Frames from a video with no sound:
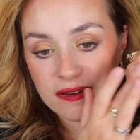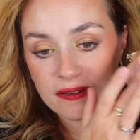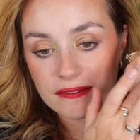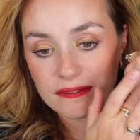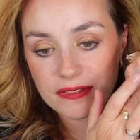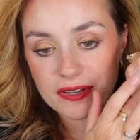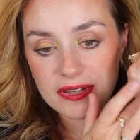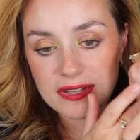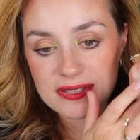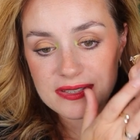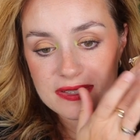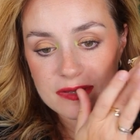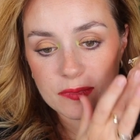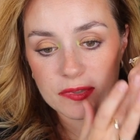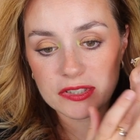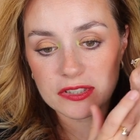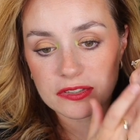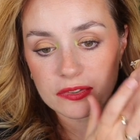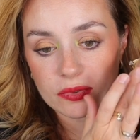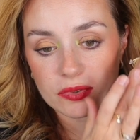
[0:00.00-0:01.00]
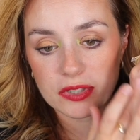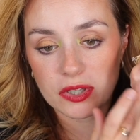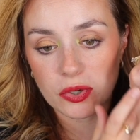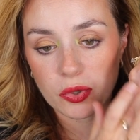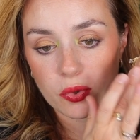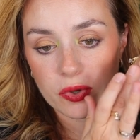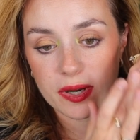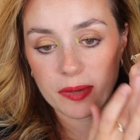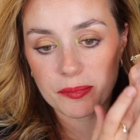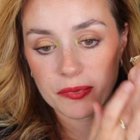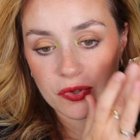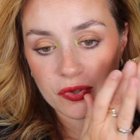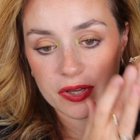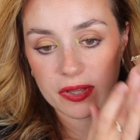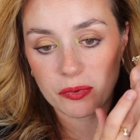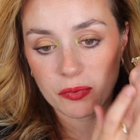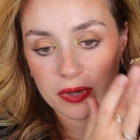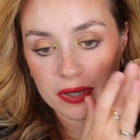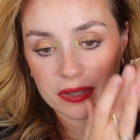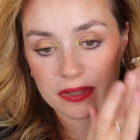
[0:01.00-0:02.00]
Very similar to the Huda
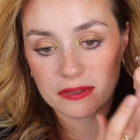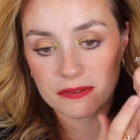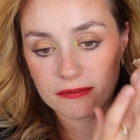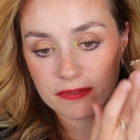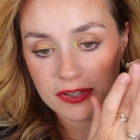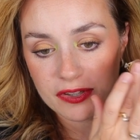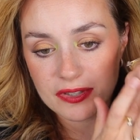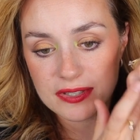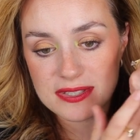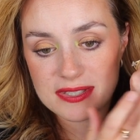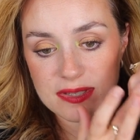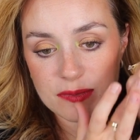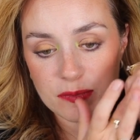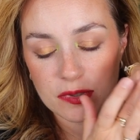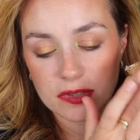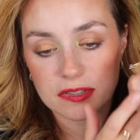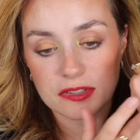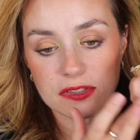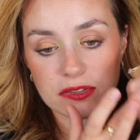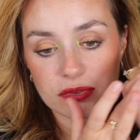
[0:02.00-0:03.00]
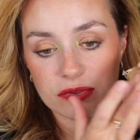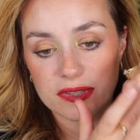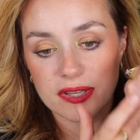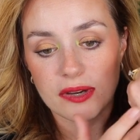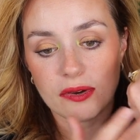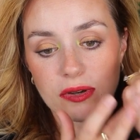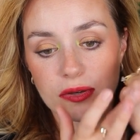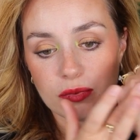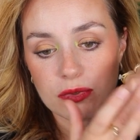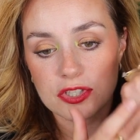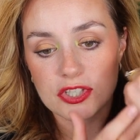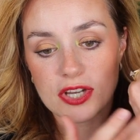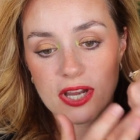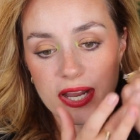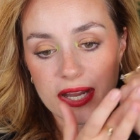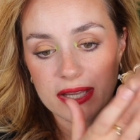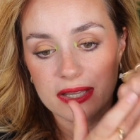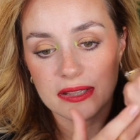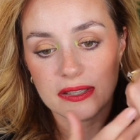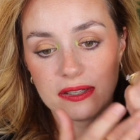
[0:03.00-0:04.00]
Beauty one. Very similar to that one, which
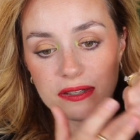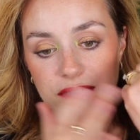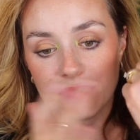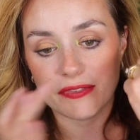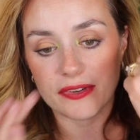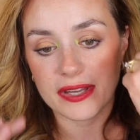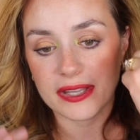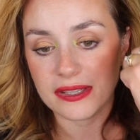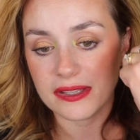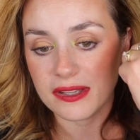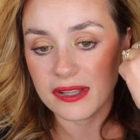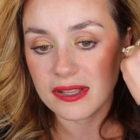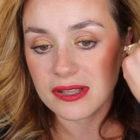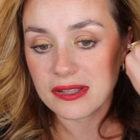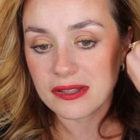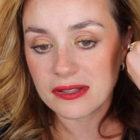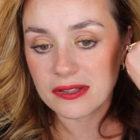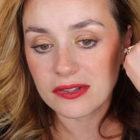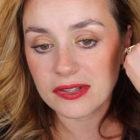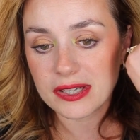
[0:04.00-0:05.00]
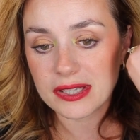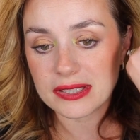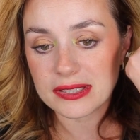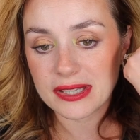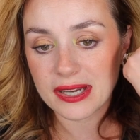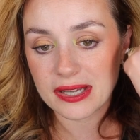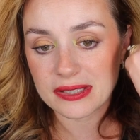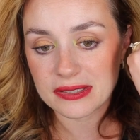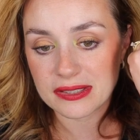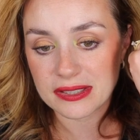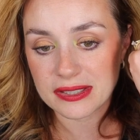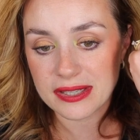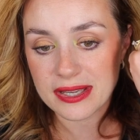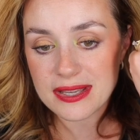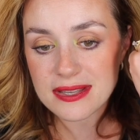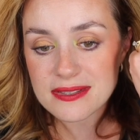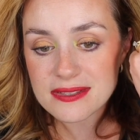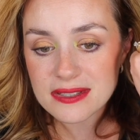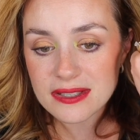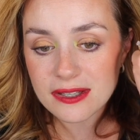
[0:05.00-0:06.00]
I love. And look at that. A
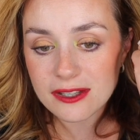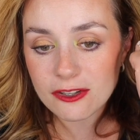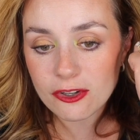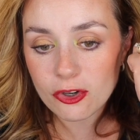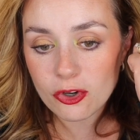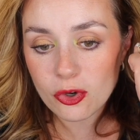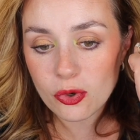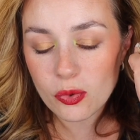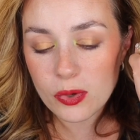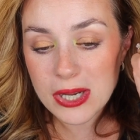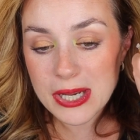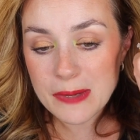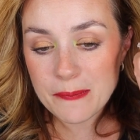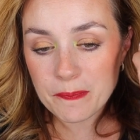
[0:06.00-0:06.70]
nice glow,